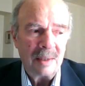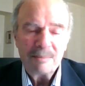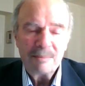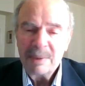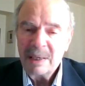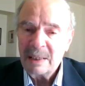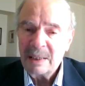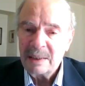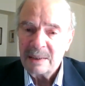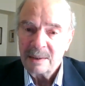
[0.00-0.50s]

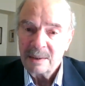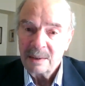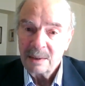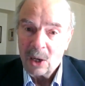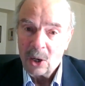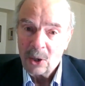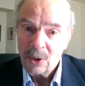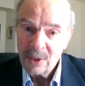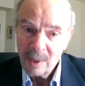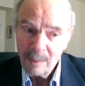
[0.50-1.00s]
But
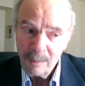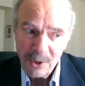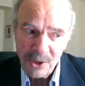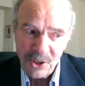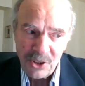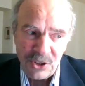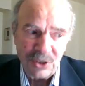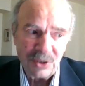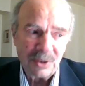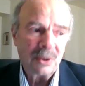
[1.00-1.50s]
are numbers
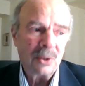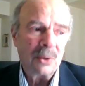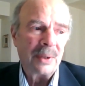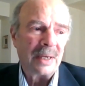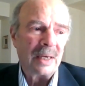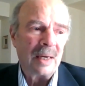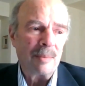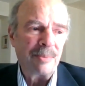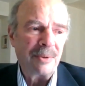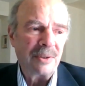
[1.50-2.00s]
still going
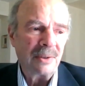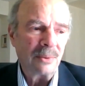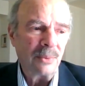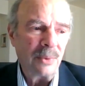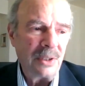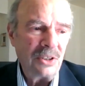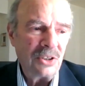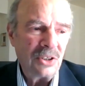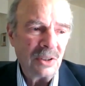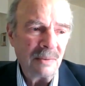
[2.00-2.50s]
up in the
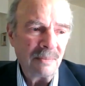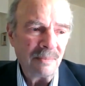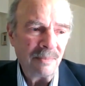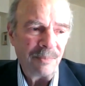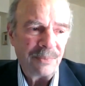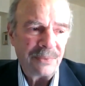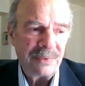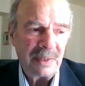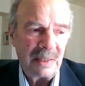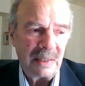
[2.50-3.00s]
region?
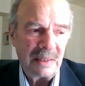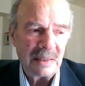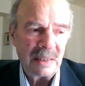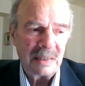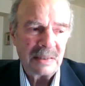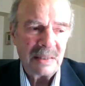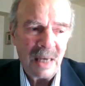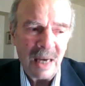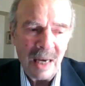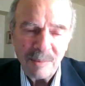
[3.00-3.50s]
Is
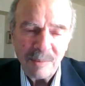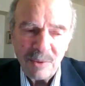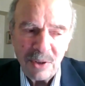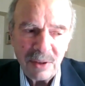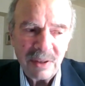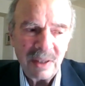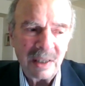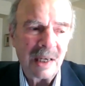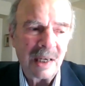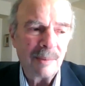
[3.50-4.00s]
it time to
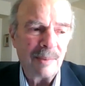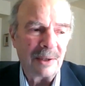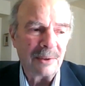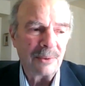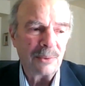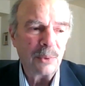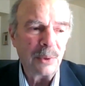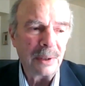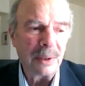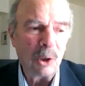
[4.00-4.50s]
think about
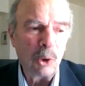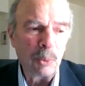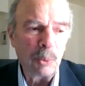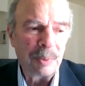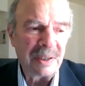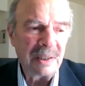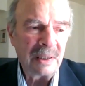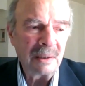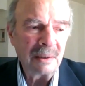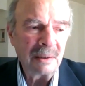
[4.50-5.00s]

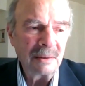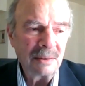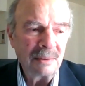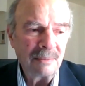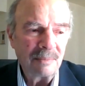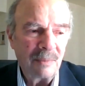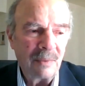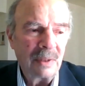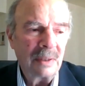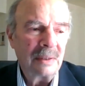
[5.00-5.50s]
reopening?
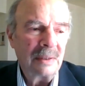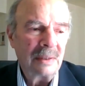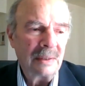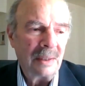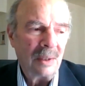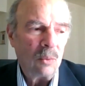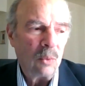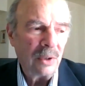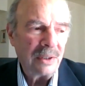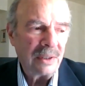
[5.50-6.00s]

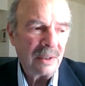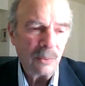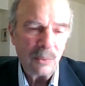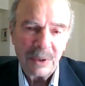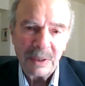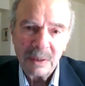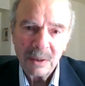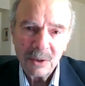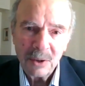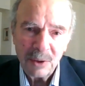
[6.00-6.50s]
What can we
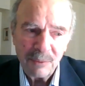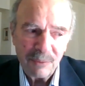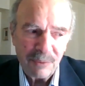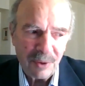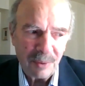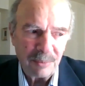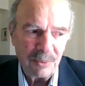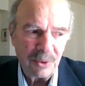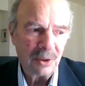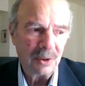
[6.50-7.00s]
learn
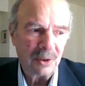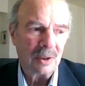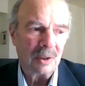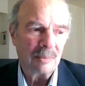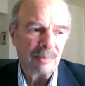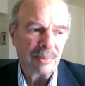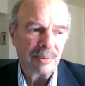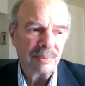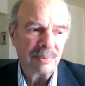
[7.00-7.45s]
from Europe?